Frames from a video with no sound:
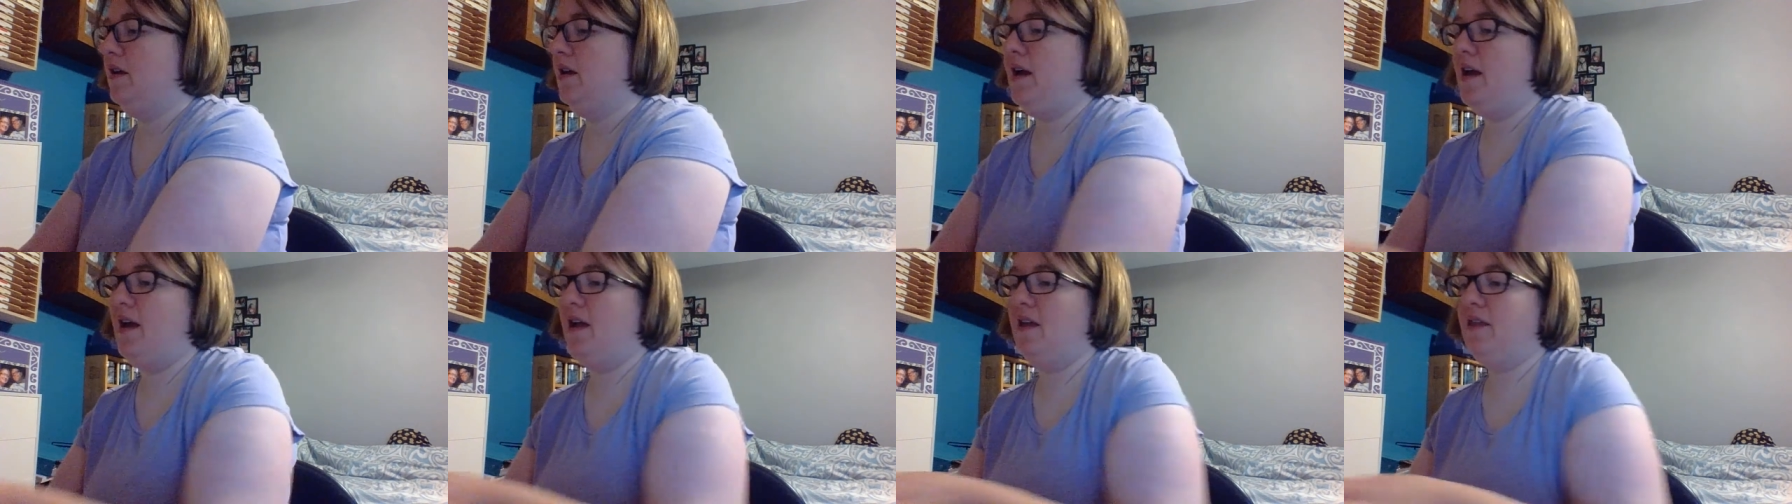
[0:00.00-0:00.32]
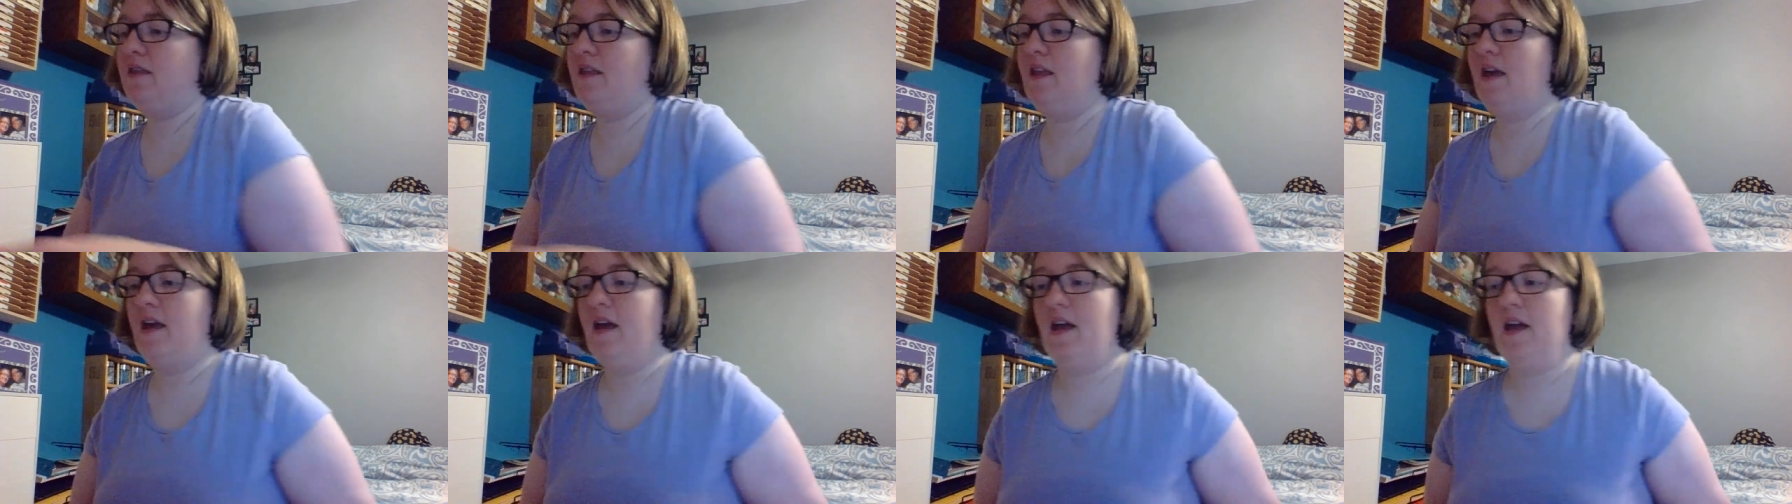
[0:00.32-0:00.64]

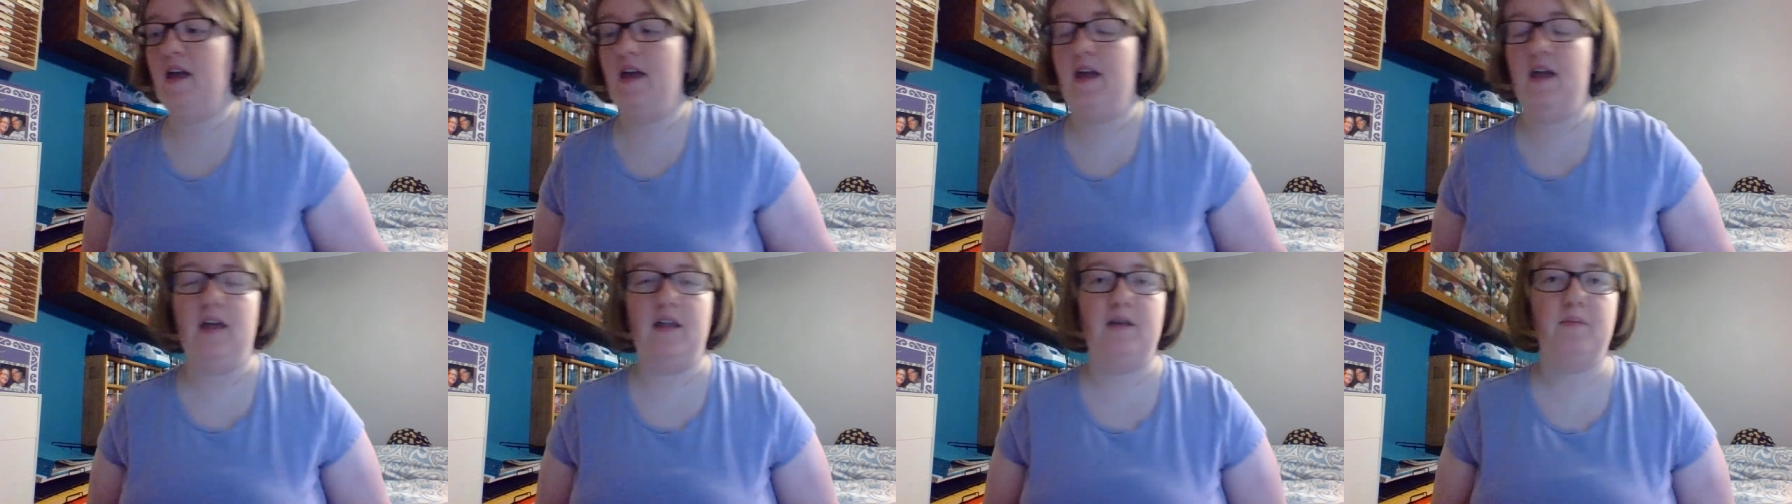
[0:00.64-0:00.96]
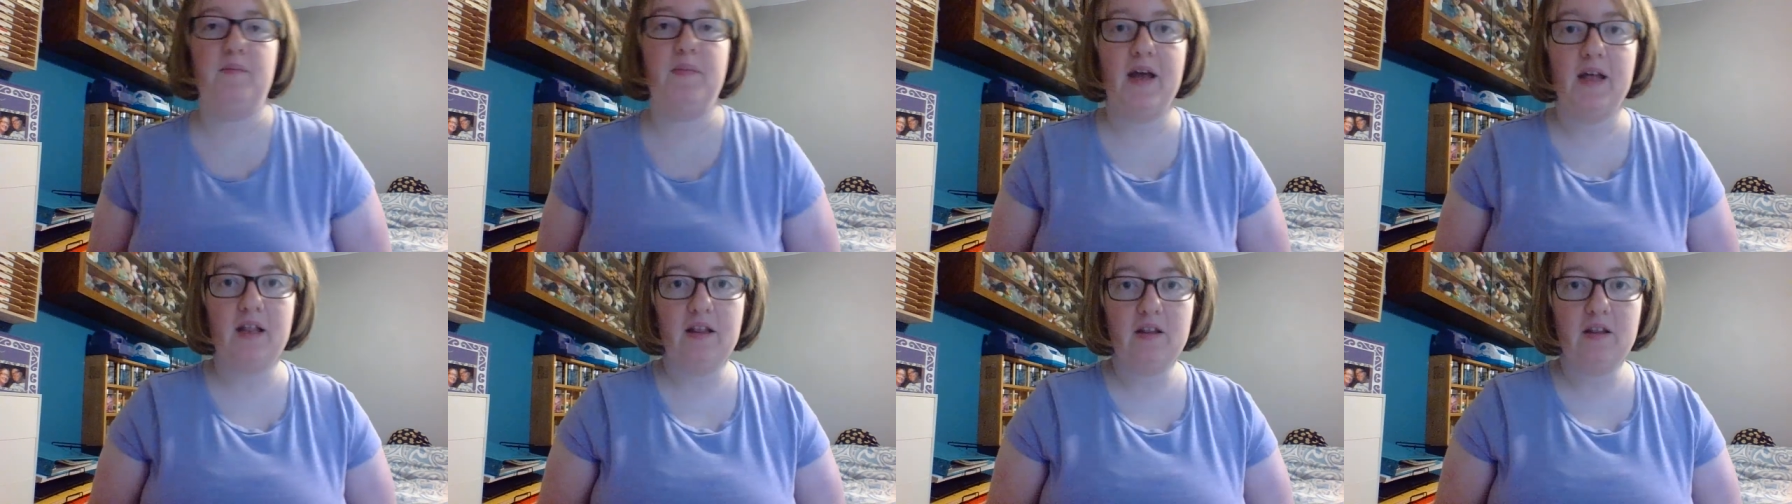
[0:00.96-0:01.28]
and then
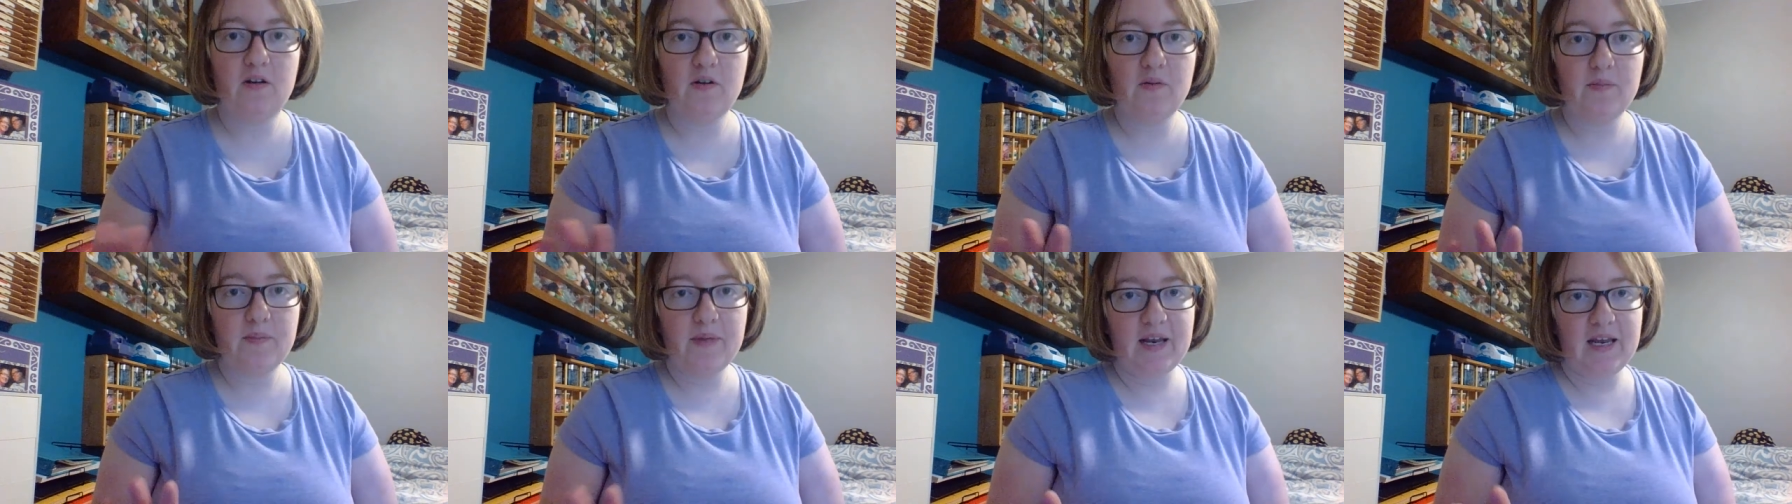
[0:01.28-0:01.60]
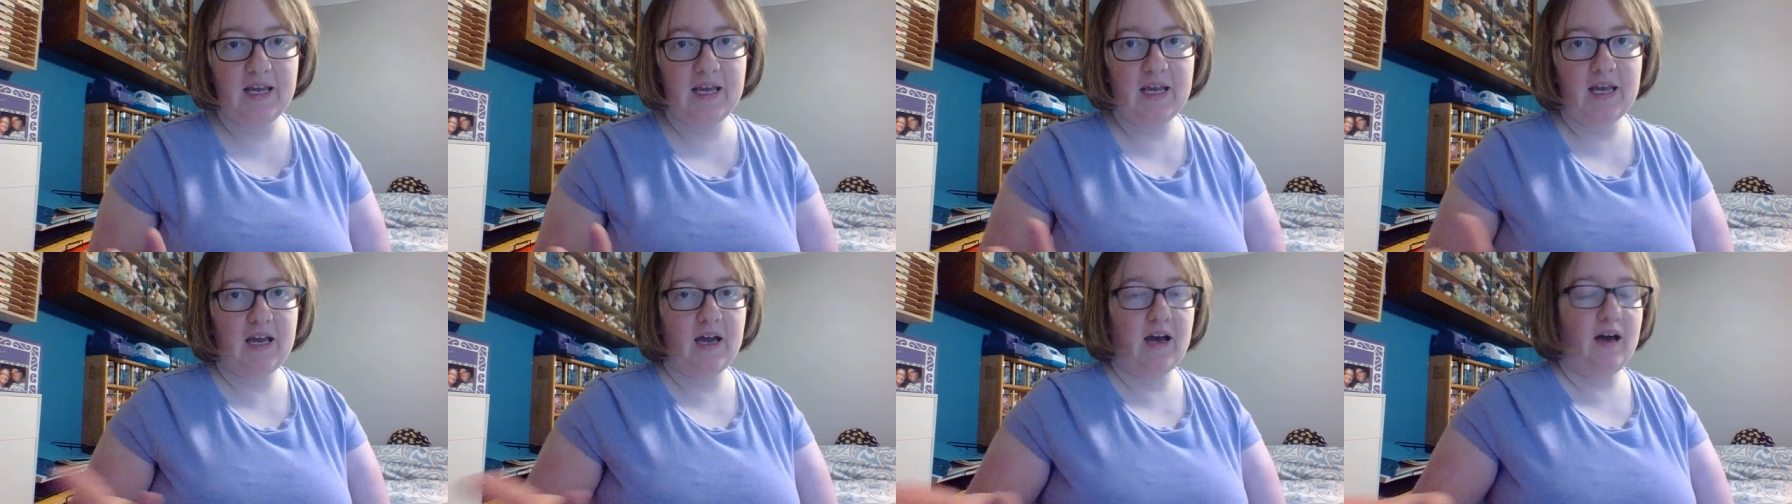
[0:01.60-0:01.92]
my little
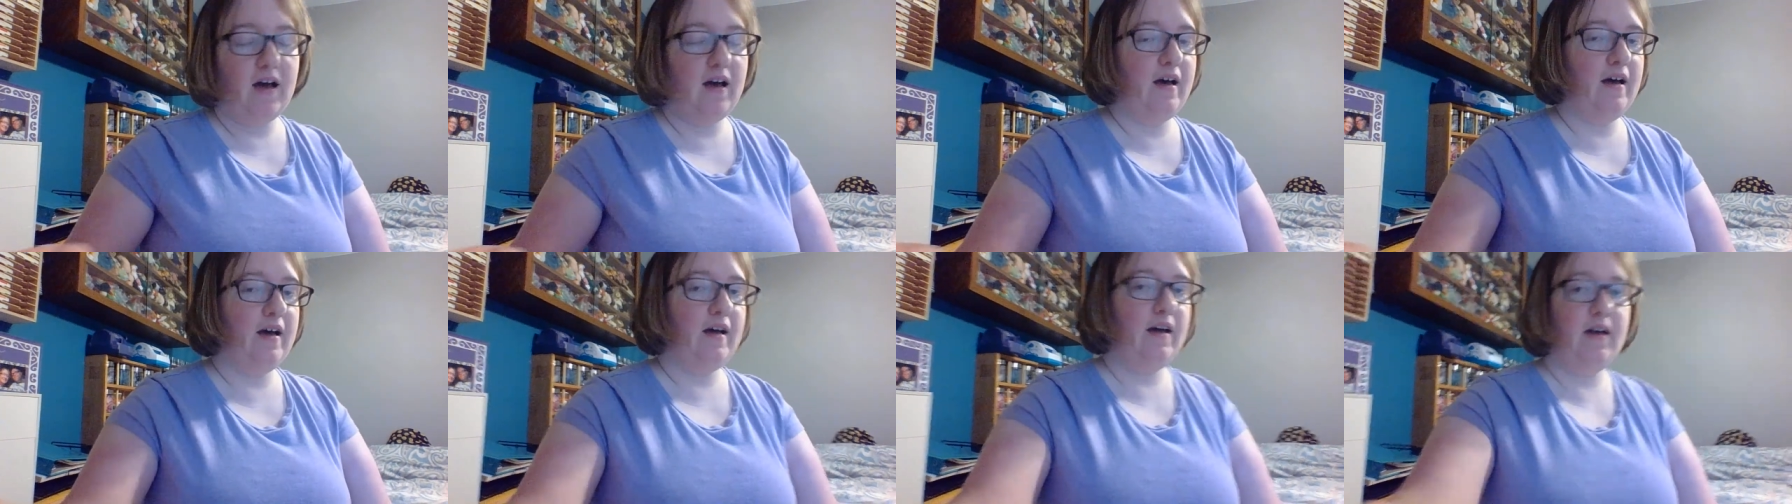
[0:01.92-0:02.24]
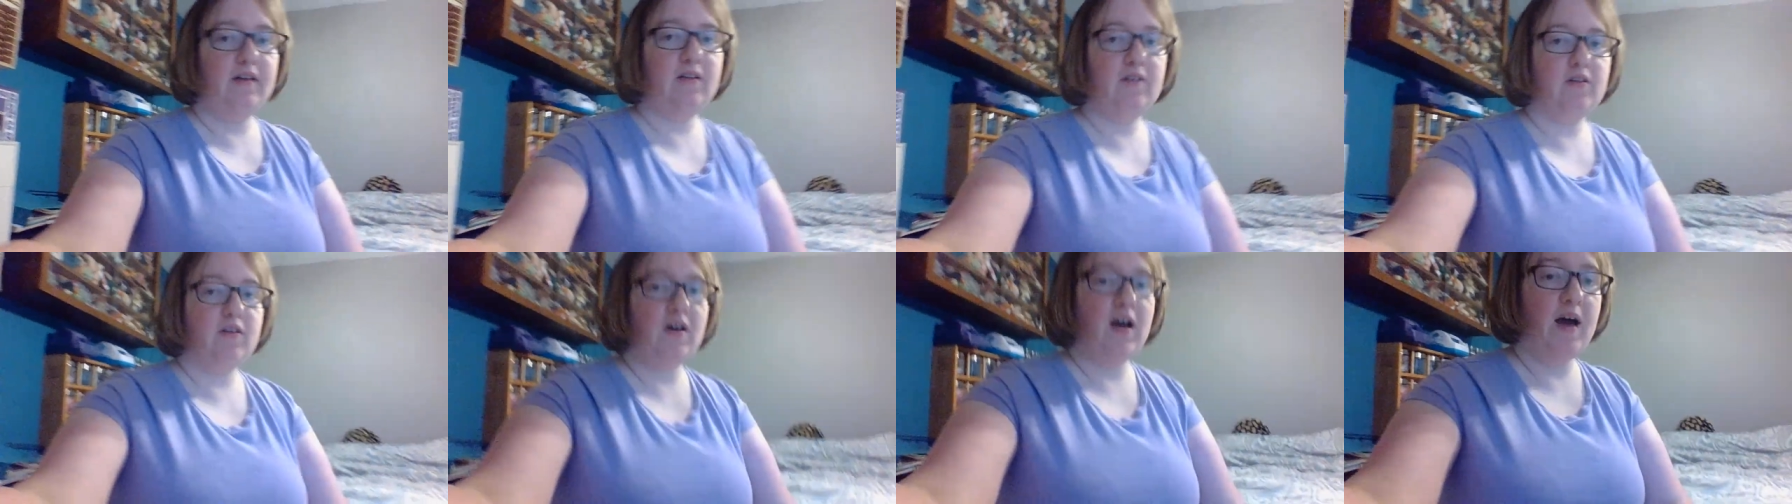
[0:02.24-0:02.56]
mini uh,
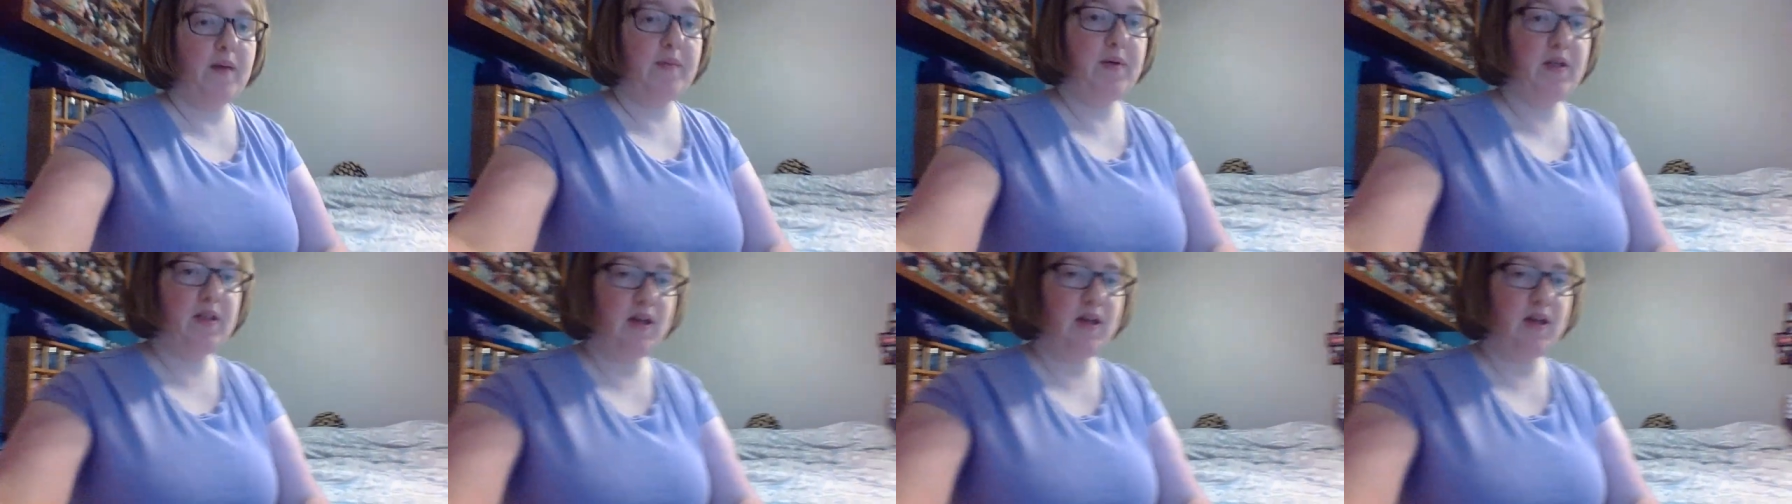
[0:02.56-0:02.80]
Hobby